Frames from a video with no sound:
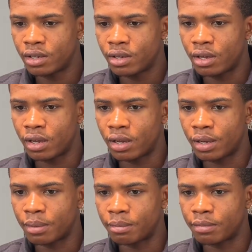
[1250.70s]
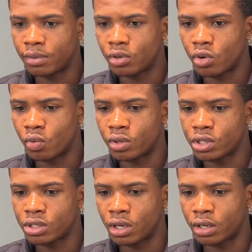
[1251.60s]
Hold on one
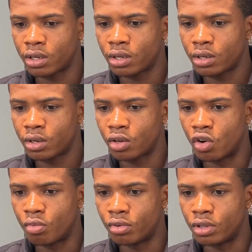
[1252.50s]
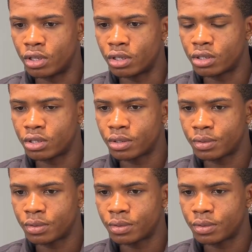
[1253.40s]
sec. Open this.